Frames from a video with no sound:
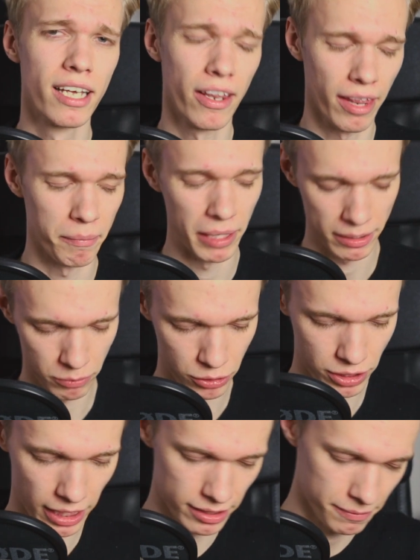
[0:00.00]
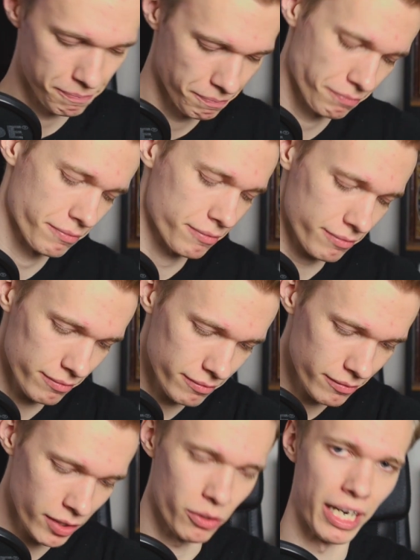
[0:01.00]
That makes more sense.
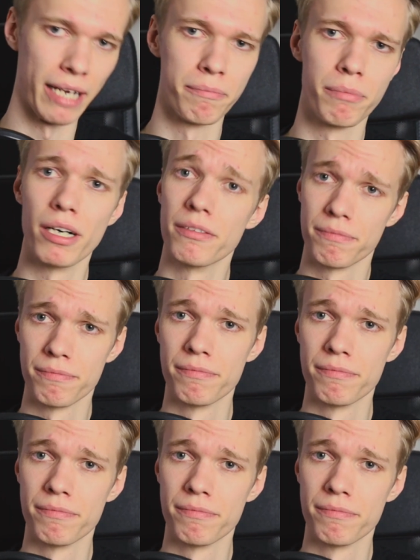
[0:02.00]
Okay, but